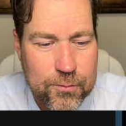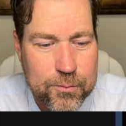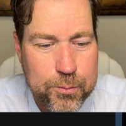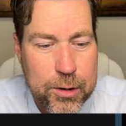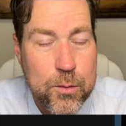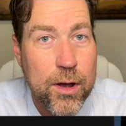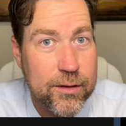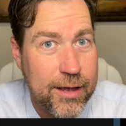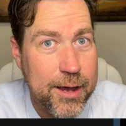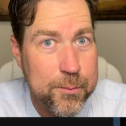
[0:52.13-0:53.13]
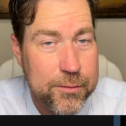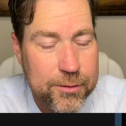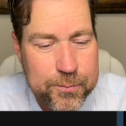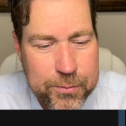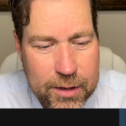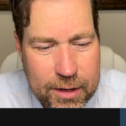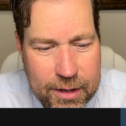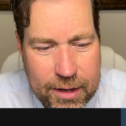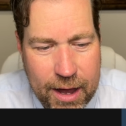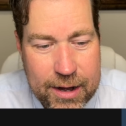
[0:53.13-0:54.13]
Pretty well named.
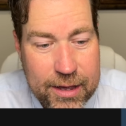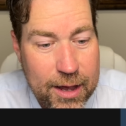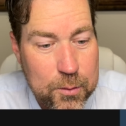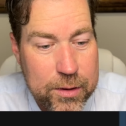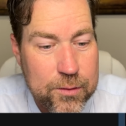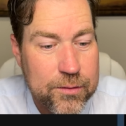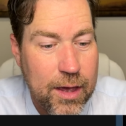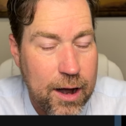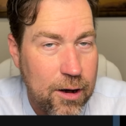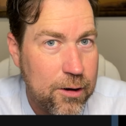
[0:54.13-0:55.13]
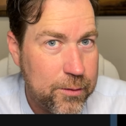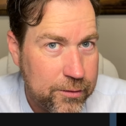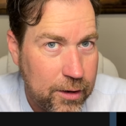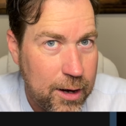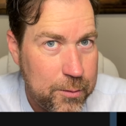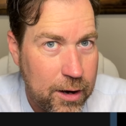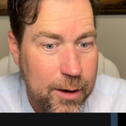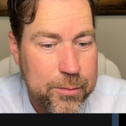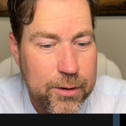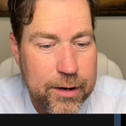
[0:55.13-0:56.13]
And again, we use the arrow assignment
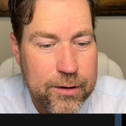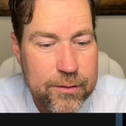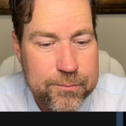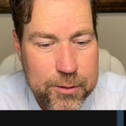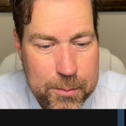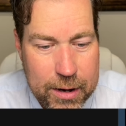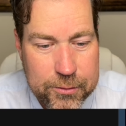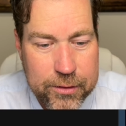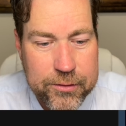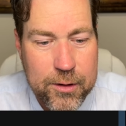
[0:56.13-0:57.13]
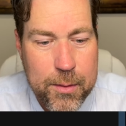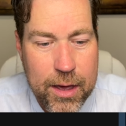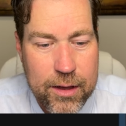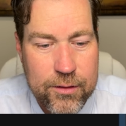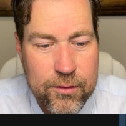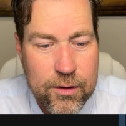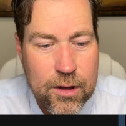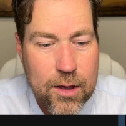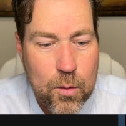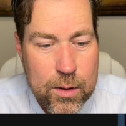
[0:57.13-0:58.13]
operator, the matrix command.
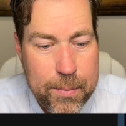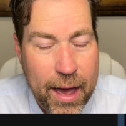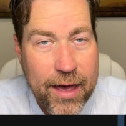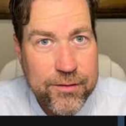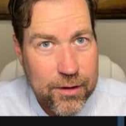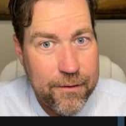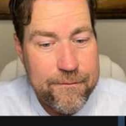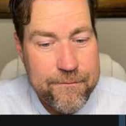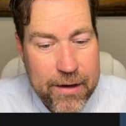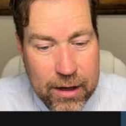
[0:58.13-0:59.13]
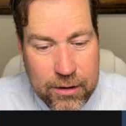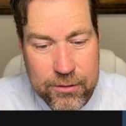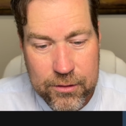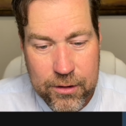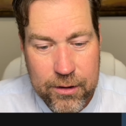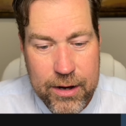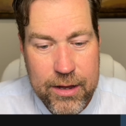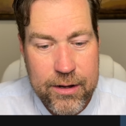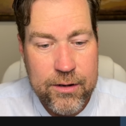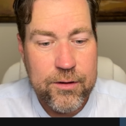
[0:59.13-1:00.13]
We pass a vector
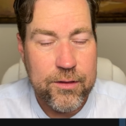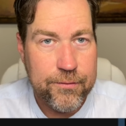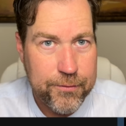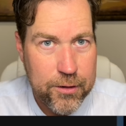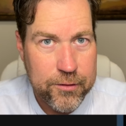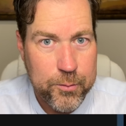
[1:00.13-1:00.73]
into the first